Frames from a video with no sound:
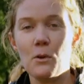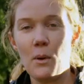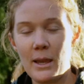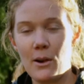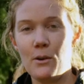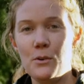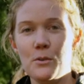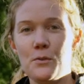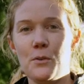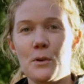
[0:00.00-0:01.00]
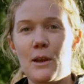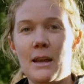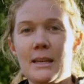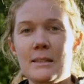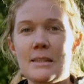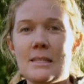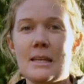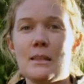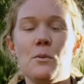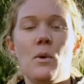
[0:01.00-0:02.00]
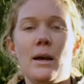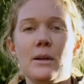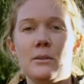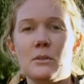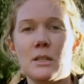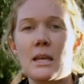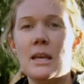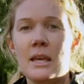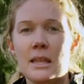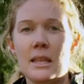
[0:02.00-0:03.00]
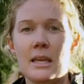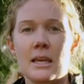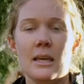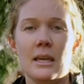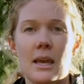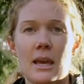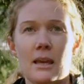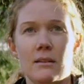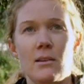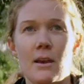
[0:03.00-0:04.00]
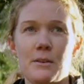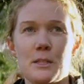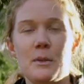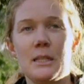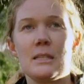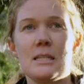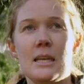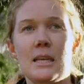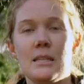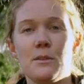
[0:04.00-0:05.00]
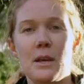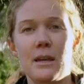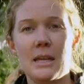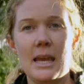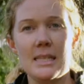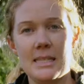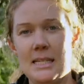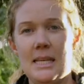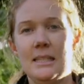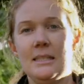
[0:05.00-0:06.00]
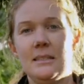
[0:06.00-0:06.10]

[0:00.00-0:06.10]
quite old for lions. In the wild, their life expectancy is around 8 to 10.